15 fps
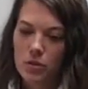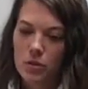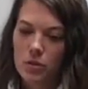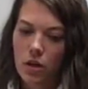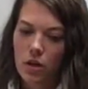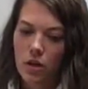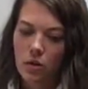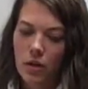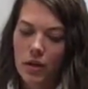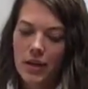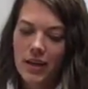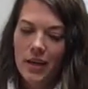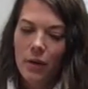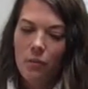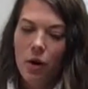So
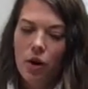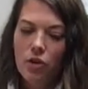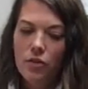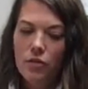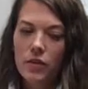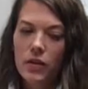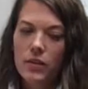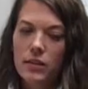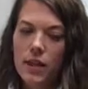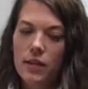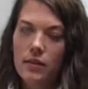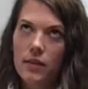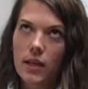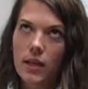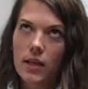part of it is, I
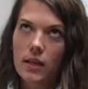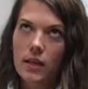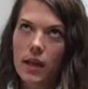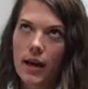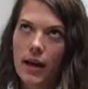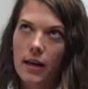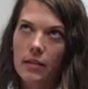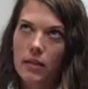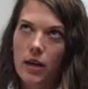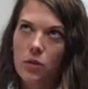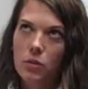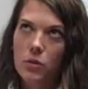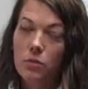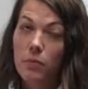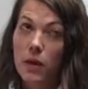think that there
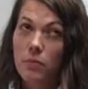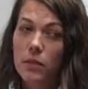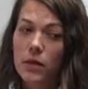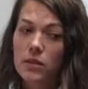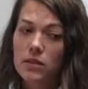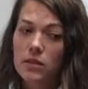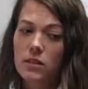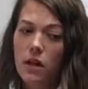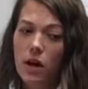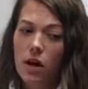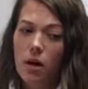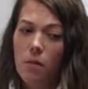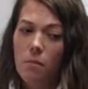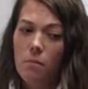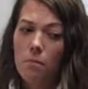was maybe
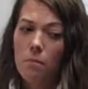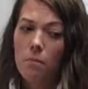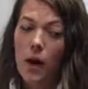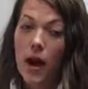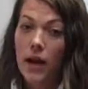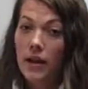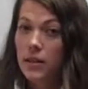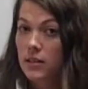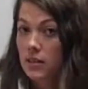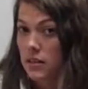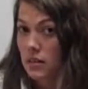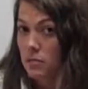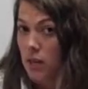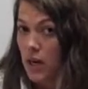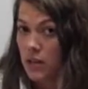some bias
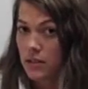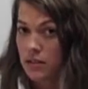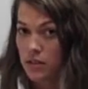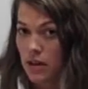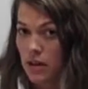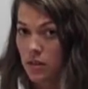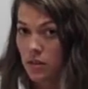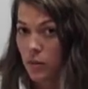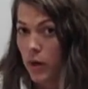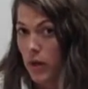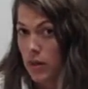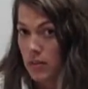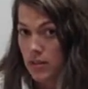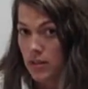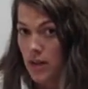in my design, in the way
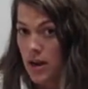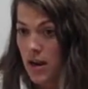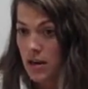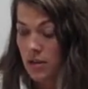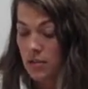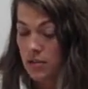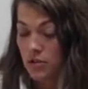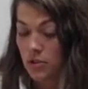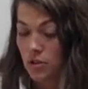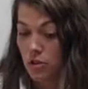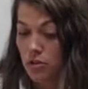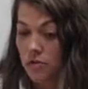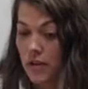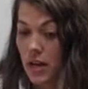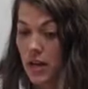I designed the
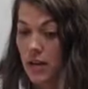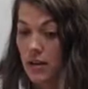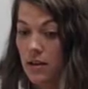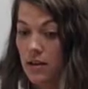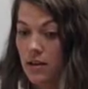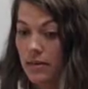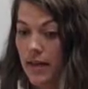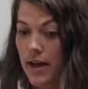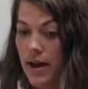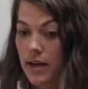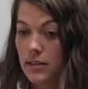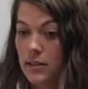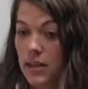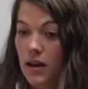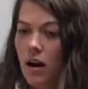survey, in
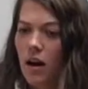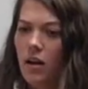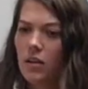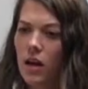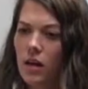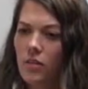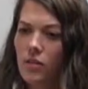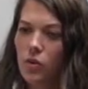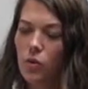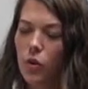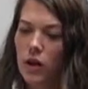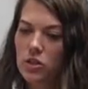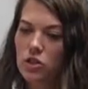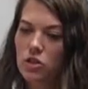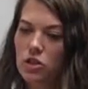that a lot of the
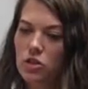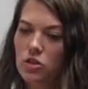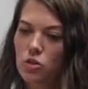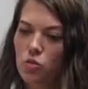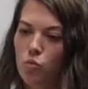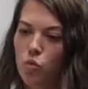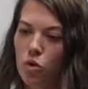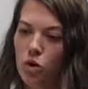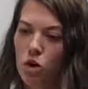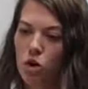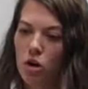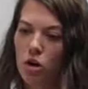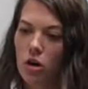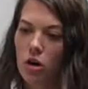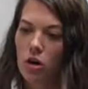questions
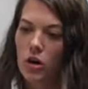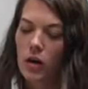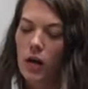were